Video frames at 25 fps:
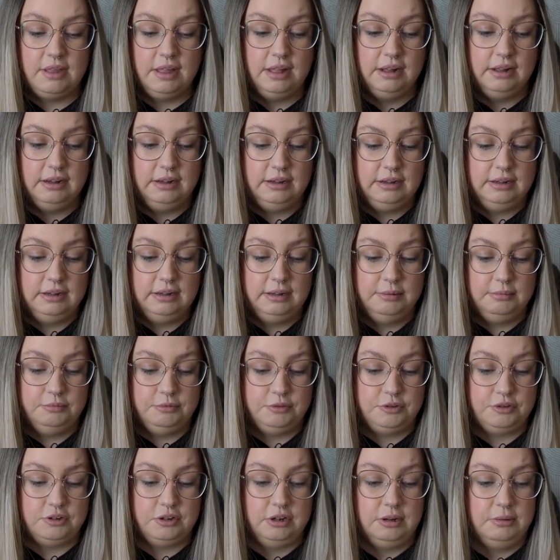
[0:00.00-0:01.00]
I'm
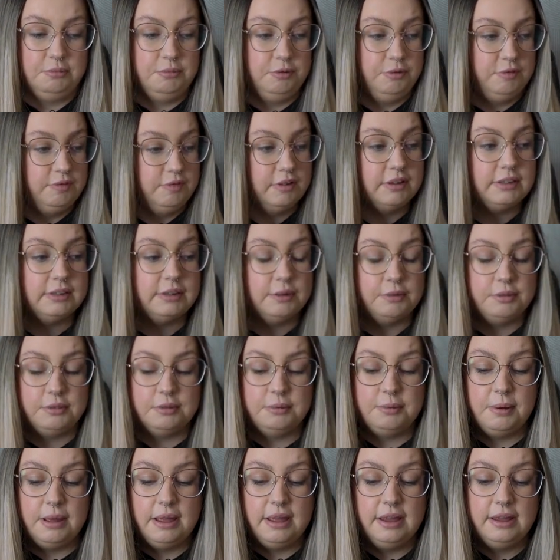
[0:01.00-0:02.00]
just gonna move this out the
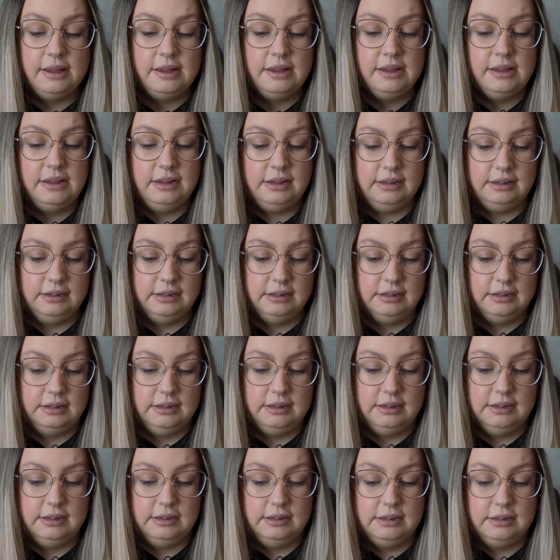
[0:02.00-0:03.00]
way.
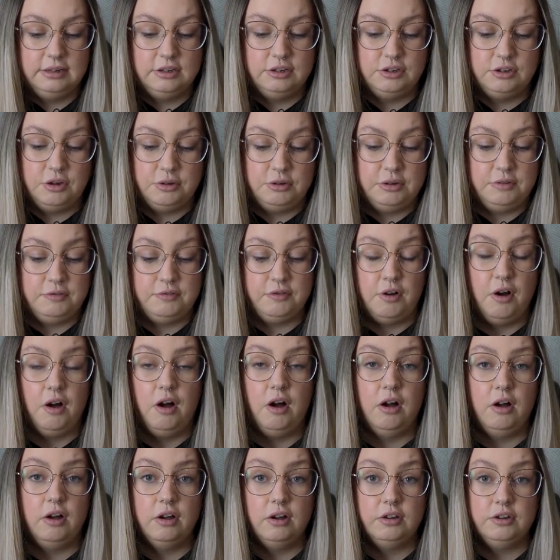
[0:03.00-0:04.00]
So you've
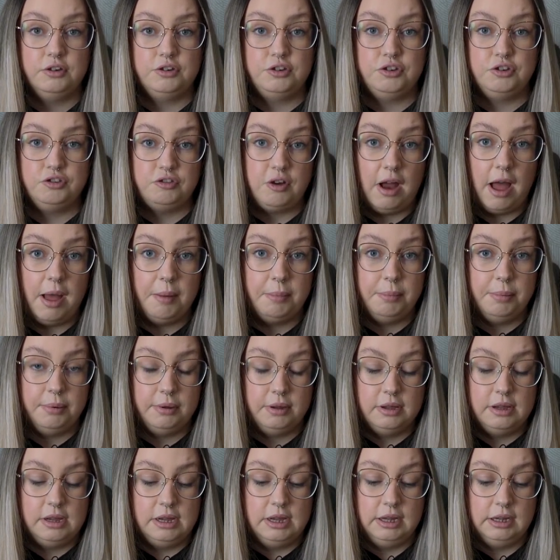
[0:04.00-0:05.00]
got your strap
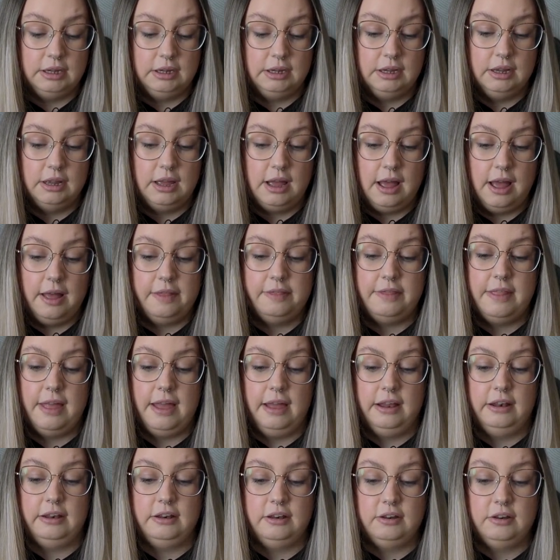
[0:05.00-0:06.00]
and
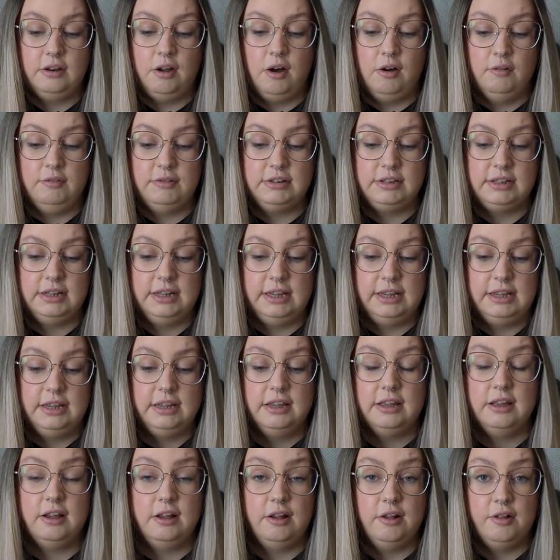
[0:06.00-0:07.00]
then obviously
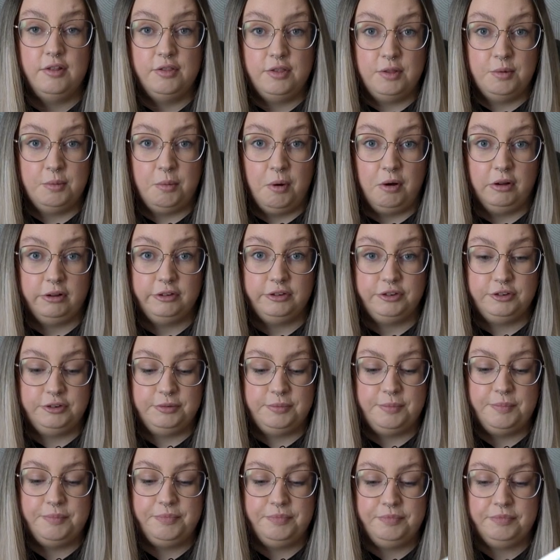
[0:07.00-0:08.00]
the watch.
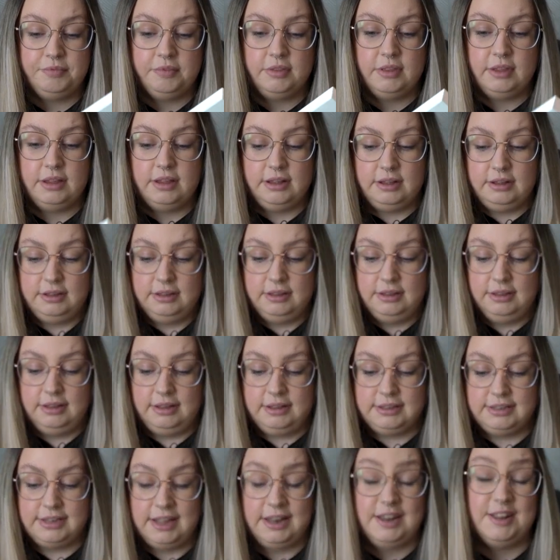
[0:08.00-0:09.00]

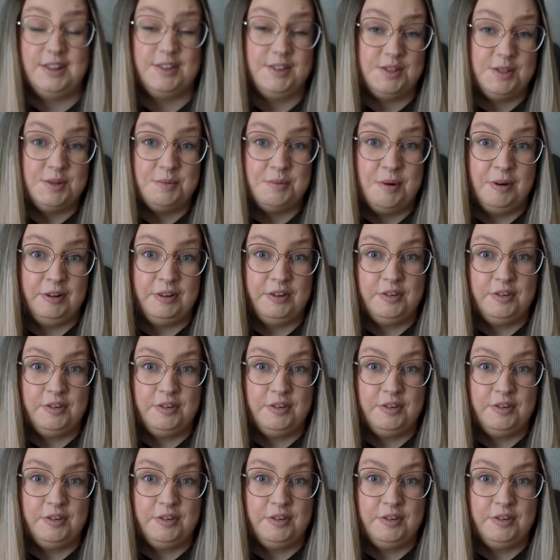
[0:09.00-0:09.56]
Let's get into the watch